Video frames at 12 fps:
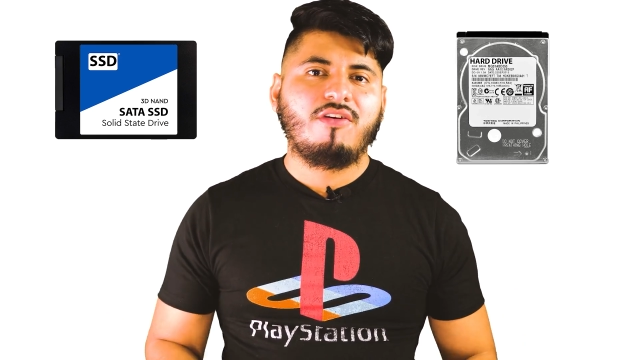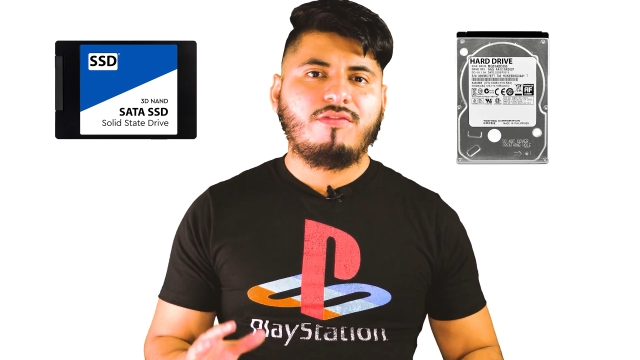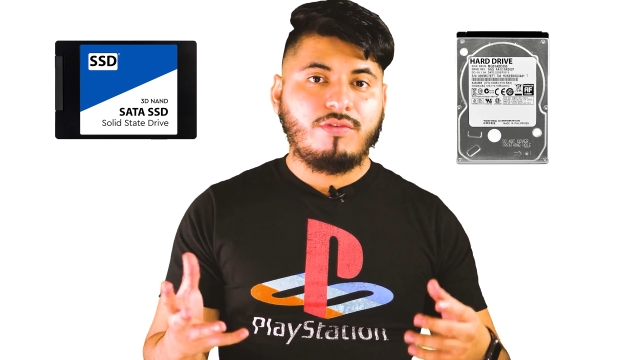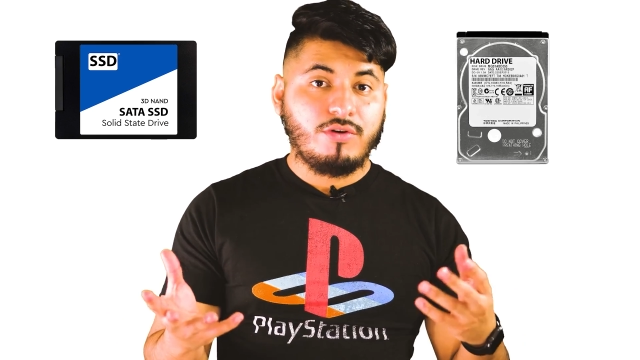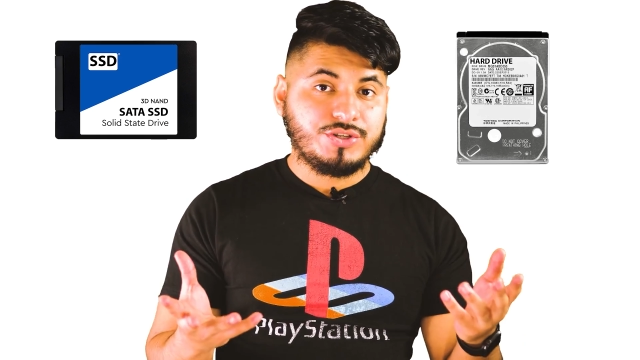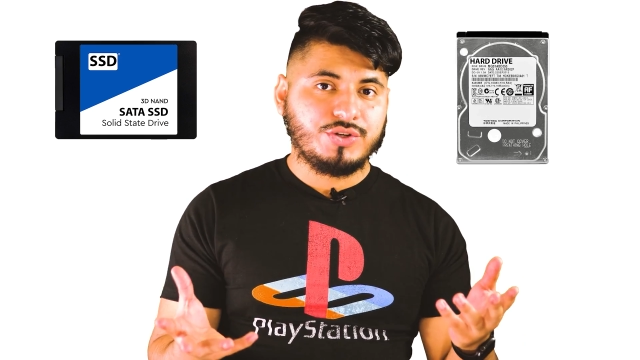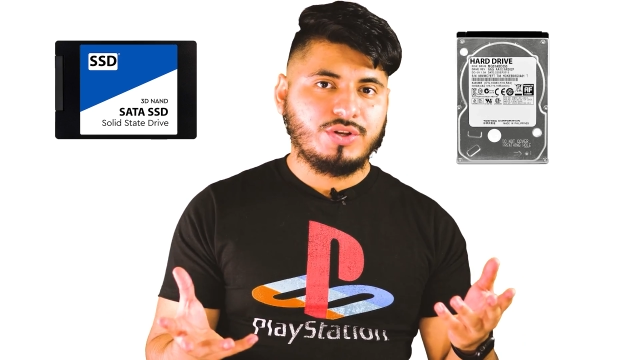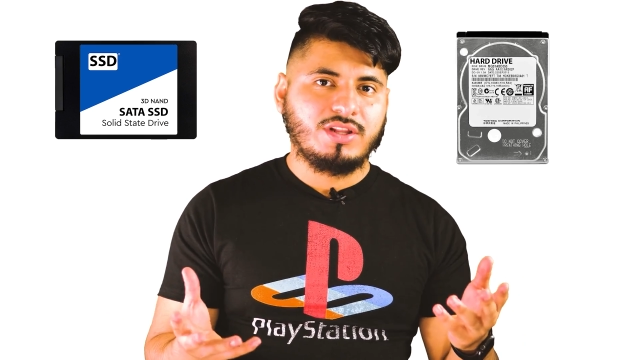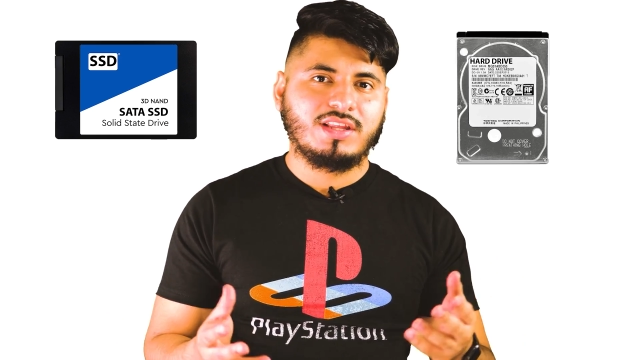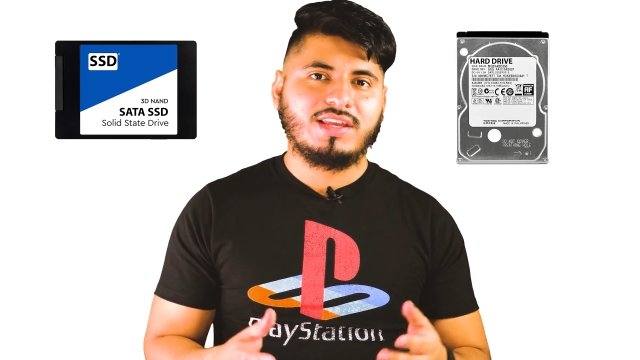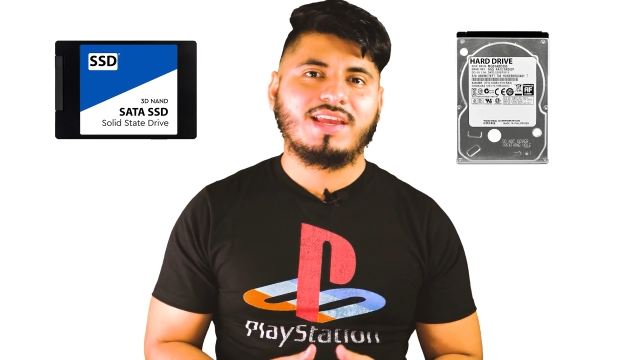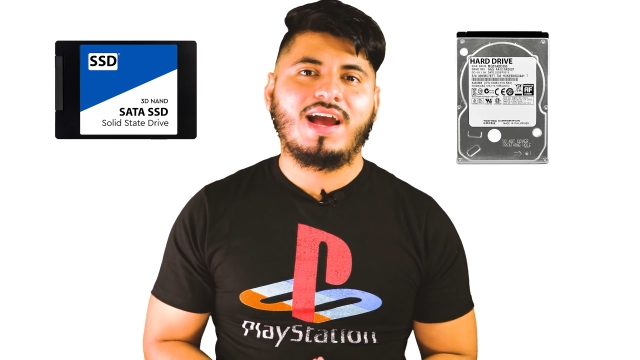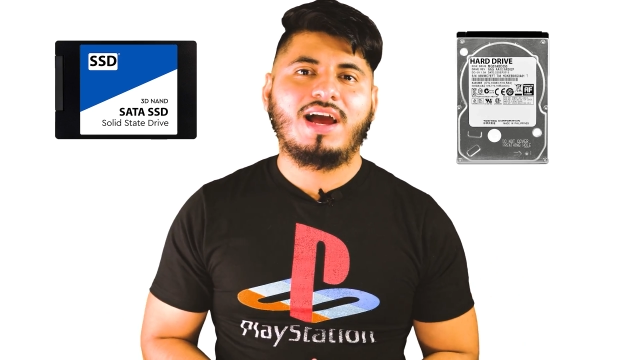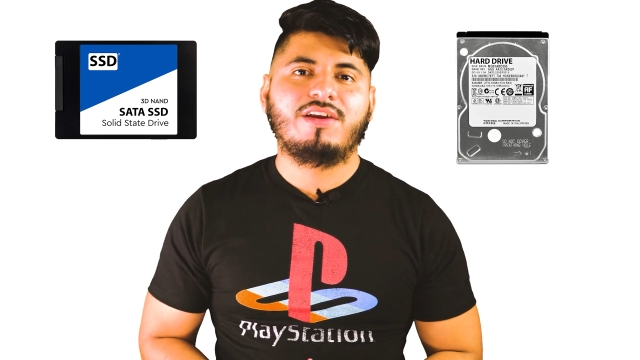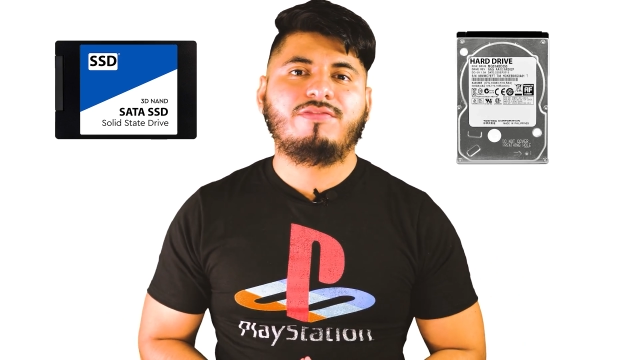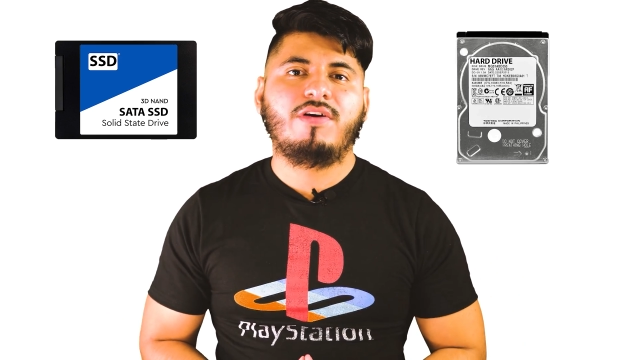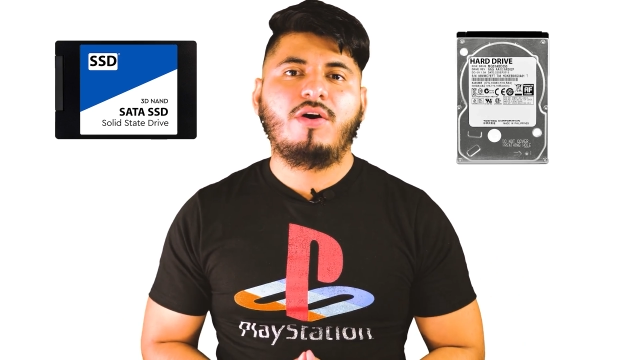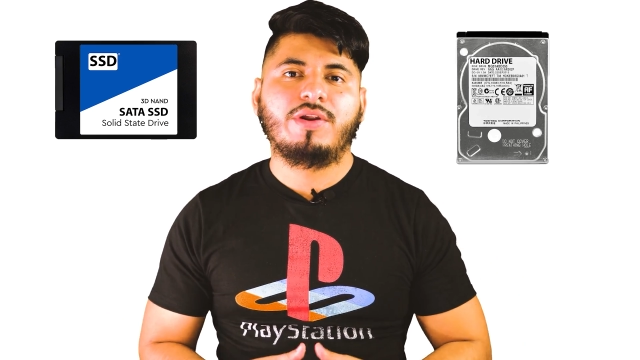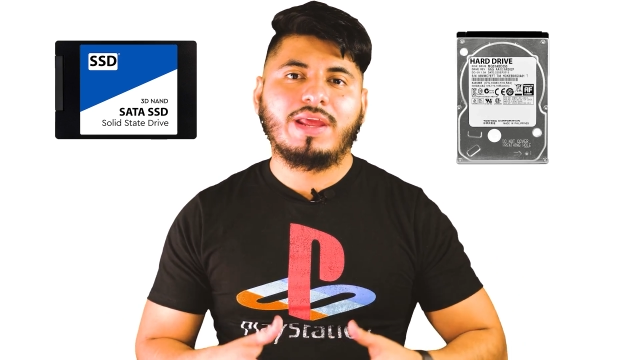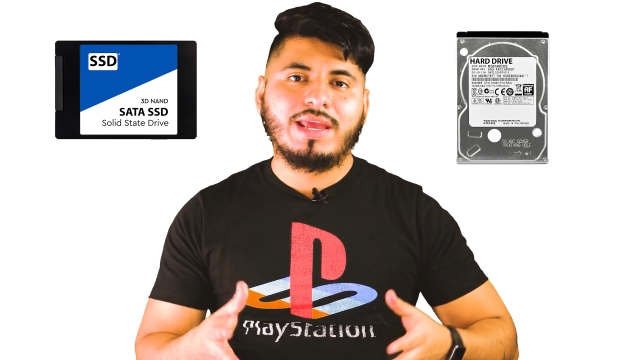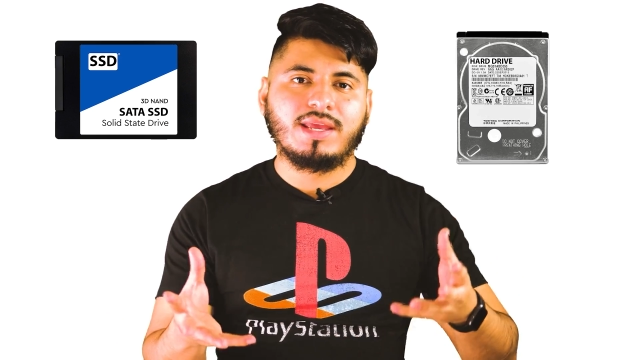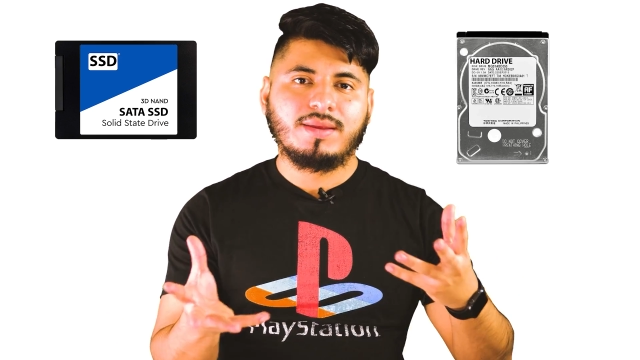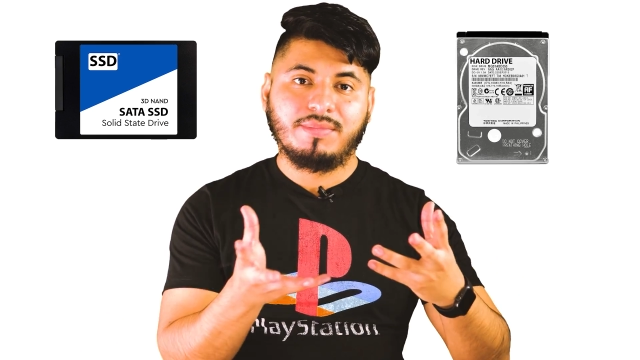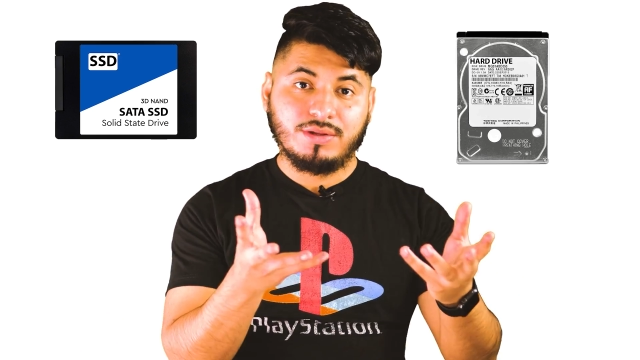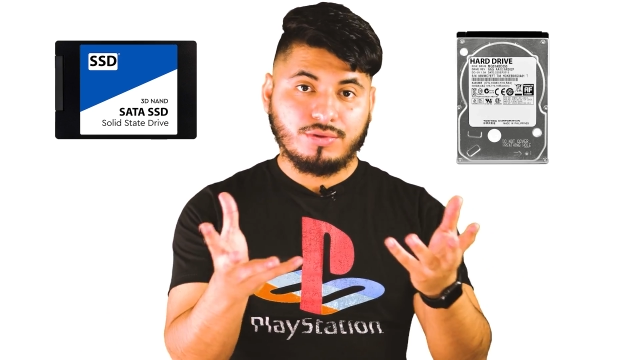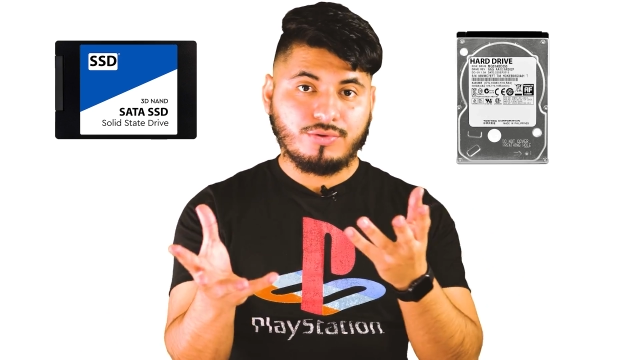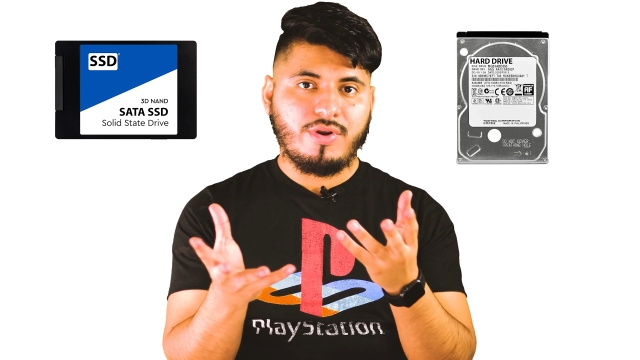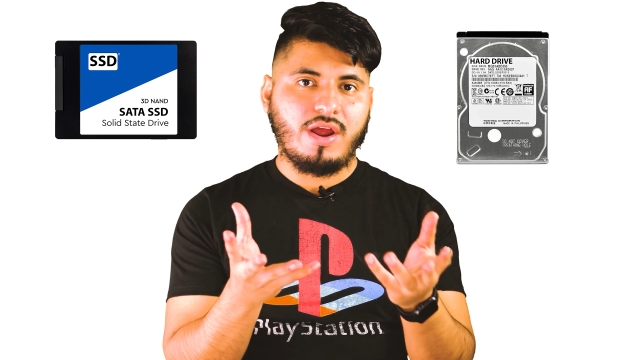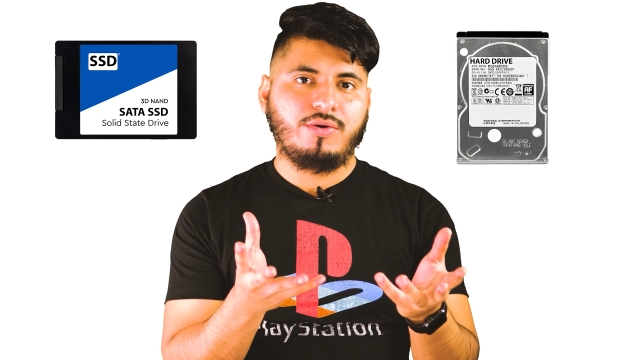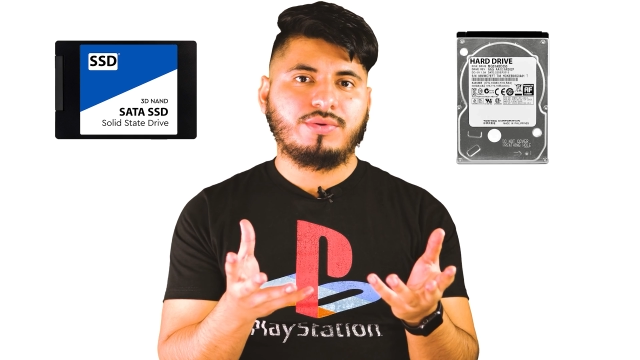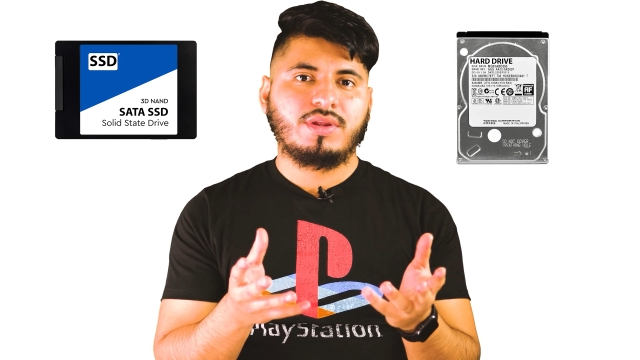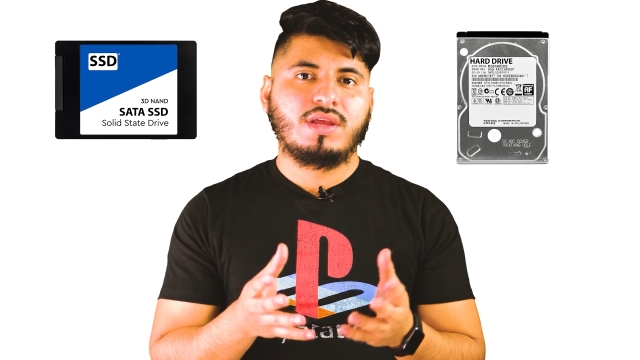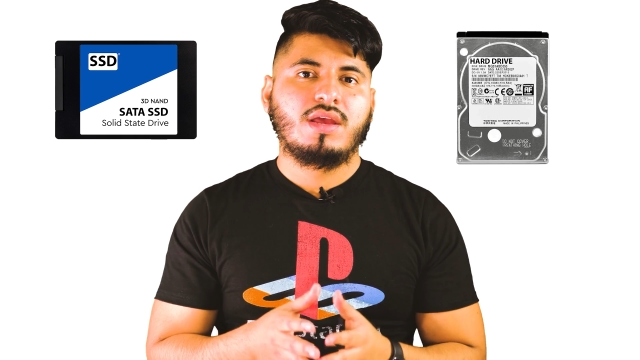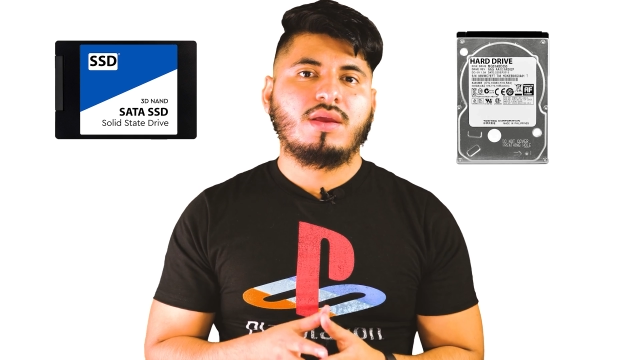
Fortunately, I found a middle ground